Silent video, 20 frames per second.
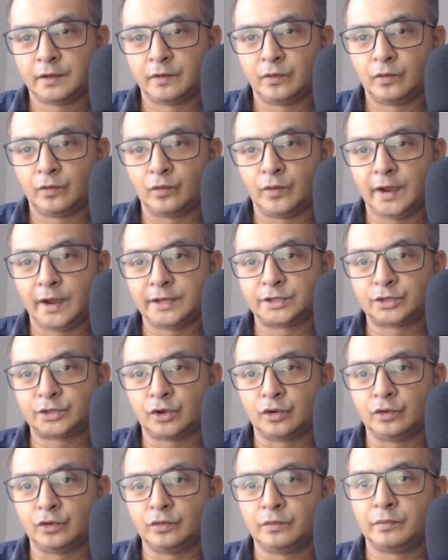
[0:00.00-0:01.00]
Why
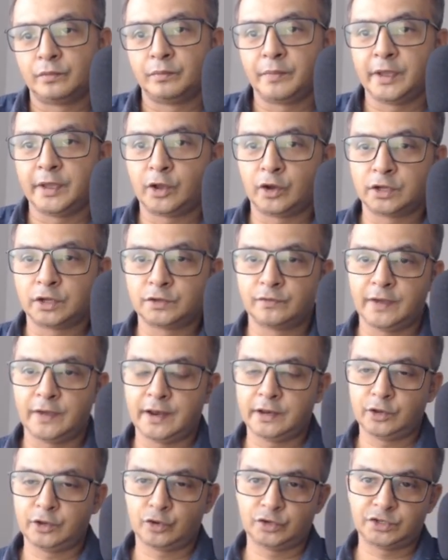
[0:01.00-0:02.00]
so? Because
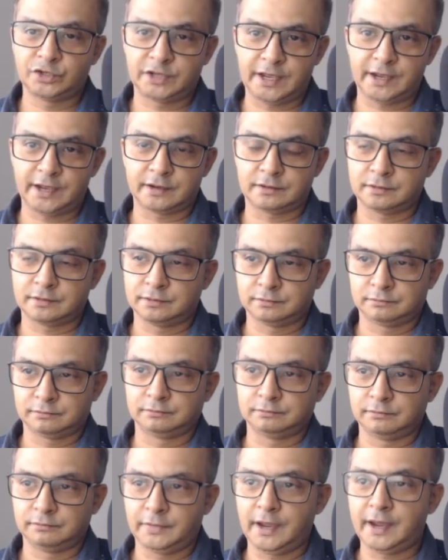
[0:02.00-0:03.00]
when you take
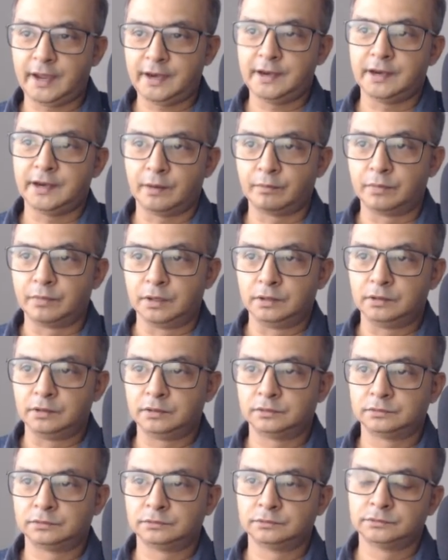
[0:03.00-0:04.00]
any
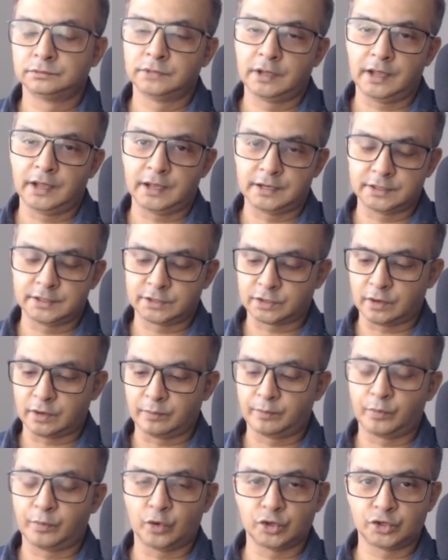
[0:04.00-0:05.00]
number, it is
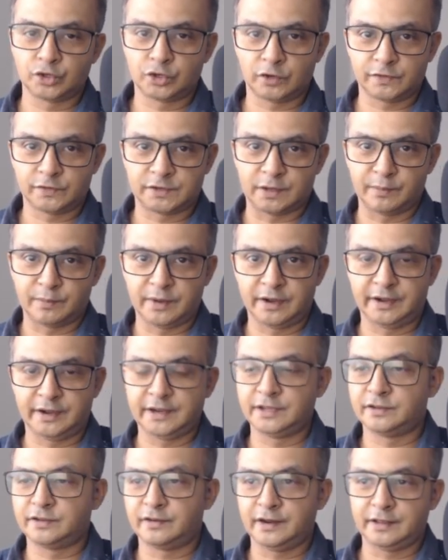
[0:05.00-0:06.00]
composed of some
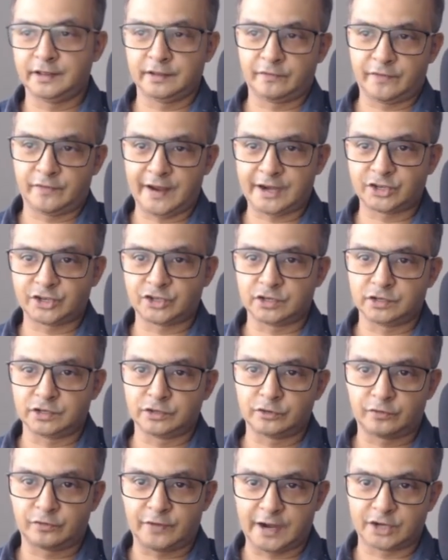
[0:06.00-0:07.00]
integer and the
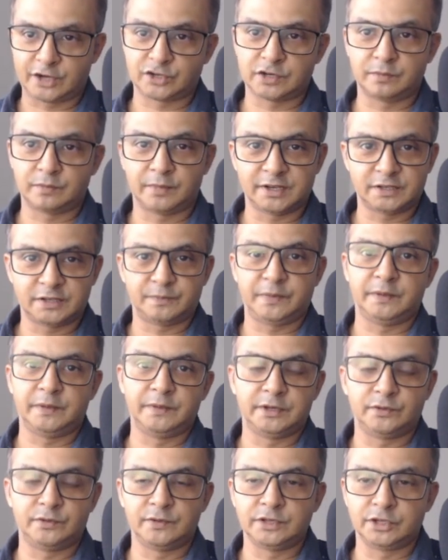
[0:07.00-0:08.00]
fraction must be
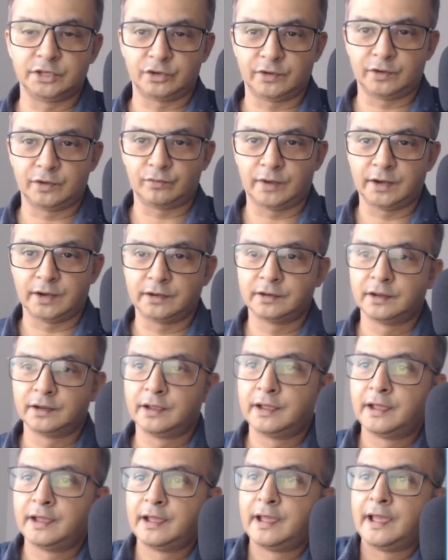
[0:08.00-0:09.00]
between 0 and 1.
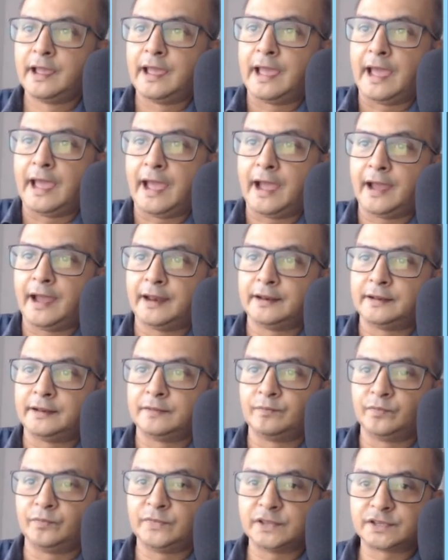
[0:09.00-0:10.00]

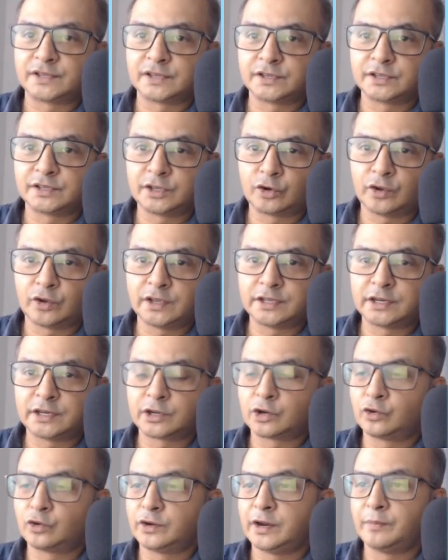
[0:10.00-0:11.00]
And this is 0 is
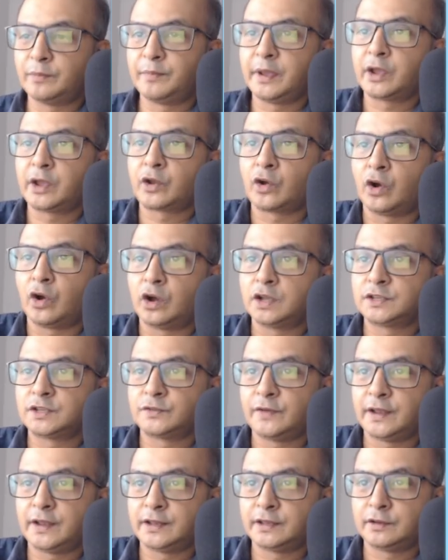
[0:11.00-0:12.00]
included because
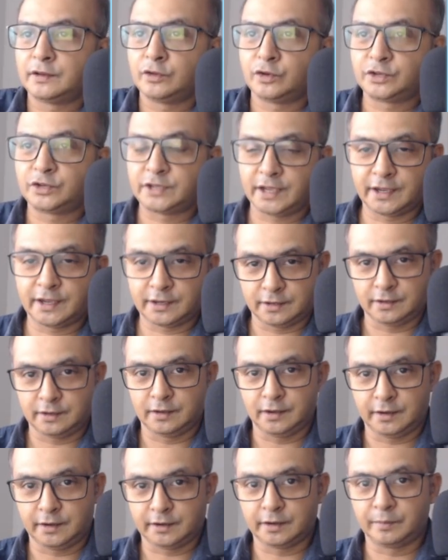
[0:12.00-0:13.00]
when you take
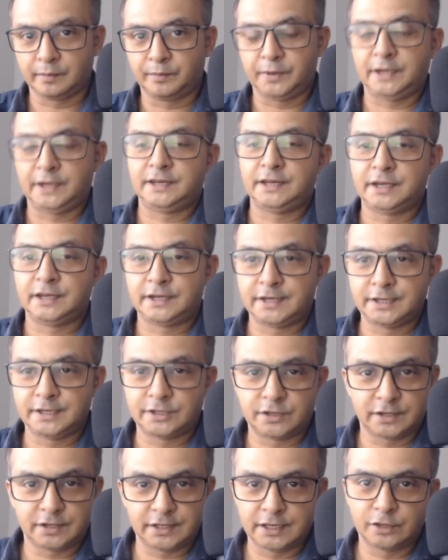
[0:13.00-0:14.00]
a complete
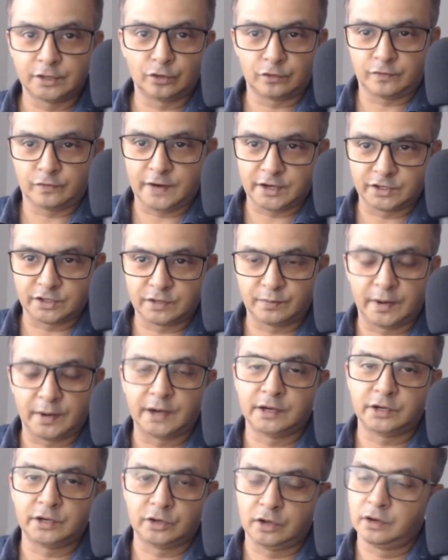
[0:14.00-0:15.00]
integer, there is no fraction
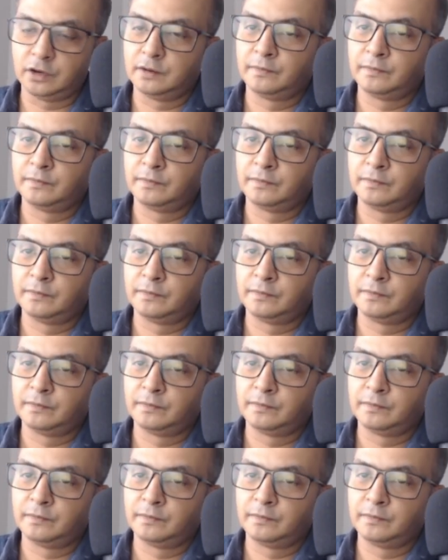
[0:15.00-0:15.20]
part at all.